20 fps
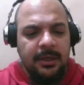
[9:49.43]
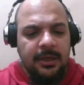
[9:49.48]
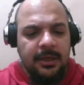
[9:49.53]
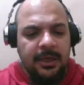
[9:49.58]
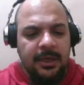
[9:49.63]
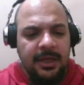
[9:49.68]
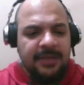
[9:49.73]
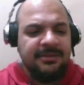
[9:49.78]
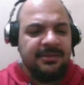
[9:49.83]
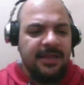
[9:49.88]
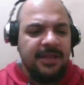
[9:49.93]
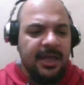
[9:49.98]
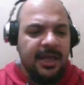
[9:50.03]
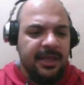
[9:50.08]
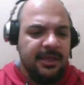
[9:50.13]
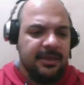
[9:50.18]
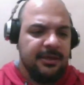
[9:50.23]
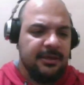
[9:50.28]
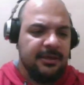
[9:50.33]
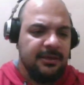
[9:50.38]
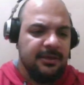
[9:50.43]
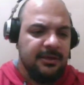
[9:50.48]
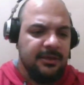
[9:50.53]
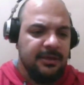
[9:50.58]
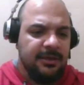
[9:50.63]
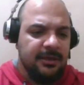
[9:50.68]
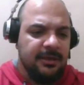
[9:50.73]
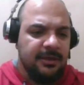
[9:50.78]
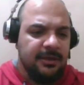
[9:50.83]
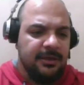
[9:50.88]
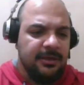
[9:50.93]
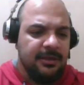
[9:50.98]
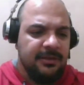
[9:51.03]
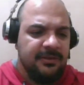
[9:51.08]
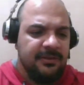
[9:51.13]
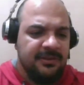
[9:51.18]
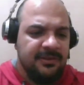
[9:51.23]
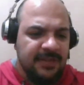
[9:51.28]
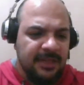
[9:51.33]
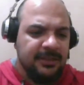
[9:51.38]
it's like
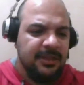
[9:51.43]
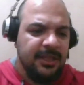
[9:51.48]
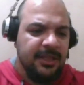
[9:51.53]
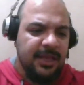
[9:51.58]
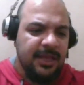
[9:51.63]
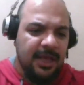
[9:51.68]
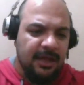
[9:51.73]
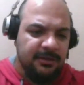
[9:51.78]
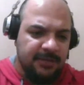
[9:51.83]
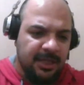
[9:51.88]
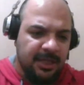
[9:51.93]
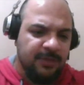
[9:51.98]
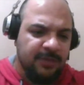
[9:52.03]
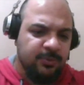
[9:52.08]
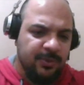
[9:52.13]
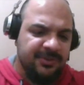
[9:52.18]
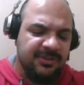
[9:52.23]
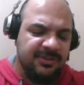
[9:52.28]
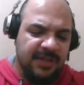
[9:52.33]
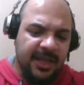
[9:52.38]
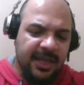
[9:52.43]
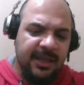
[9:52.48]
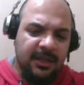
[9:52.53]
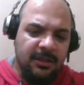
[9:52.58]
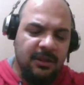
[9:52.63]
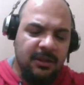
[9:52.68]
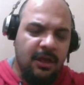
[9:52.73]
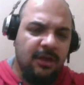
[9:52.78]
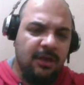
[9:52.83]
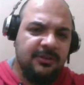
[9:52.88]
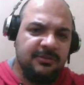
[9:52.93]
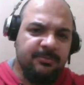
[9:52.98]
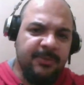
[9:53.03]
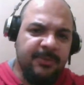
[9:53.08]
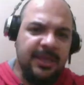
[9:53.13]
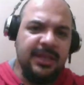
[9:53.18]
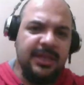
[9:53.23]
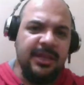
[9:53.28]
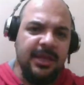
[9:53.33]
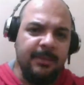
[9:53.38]
suddenly it was like a lost
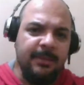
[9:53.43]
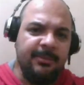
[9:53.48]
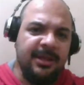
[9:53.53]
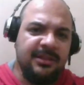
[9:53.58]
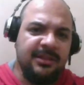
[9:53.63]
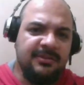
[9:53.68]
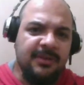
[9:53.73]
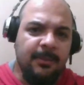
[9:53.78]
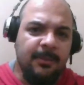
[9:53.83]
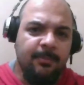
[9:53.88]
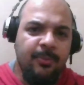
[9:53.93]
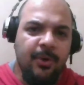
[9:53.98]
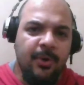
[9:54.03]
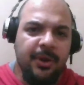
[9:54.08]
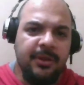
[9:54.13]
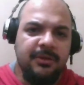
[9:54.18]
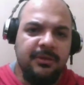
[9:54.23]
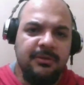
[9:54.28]
medium at some point.